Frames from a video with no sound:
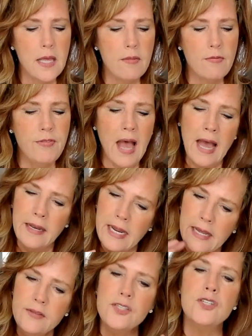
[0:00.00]
that
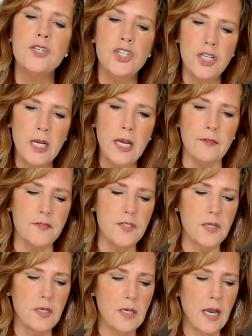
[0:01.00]
needs to
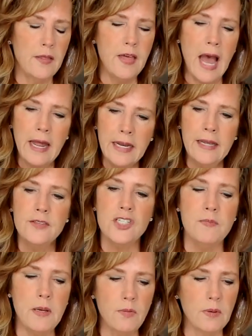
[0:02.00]
shift and that needs
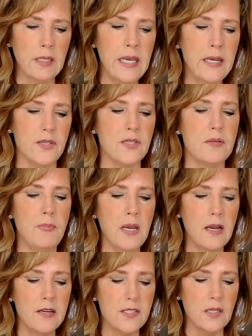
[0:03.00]
to be released
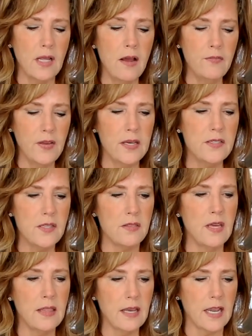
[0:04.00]
because love is the
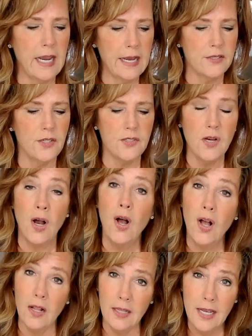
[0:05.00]
thing that connects us
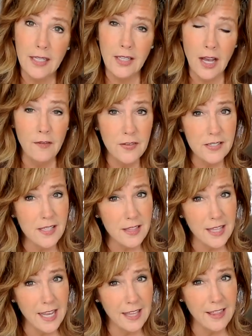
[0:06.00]
all love is the
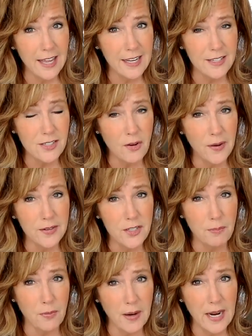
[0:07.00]
thing that is going
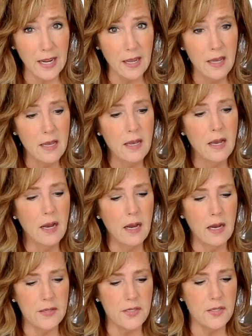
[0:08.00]
to bring
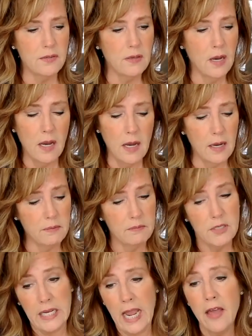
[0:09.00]
us uh,
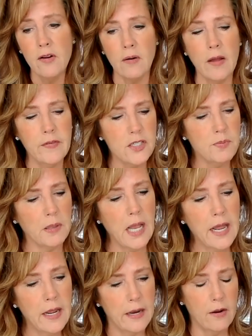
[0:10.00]
together on this
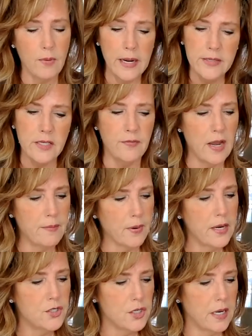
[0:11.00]
planet and raise the
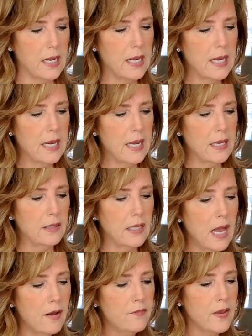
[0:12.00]
vibration
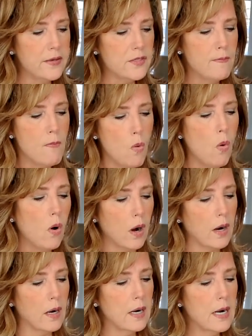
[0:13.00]
love is
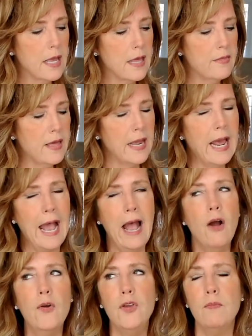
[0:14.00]
more than
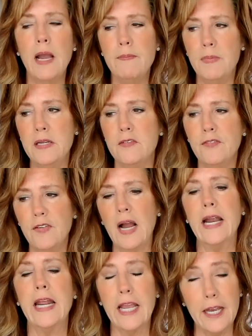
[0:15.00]
how you might be
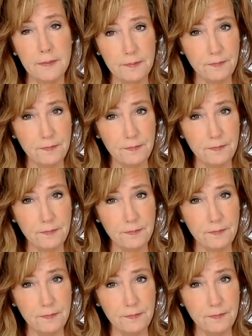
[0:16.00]
defining it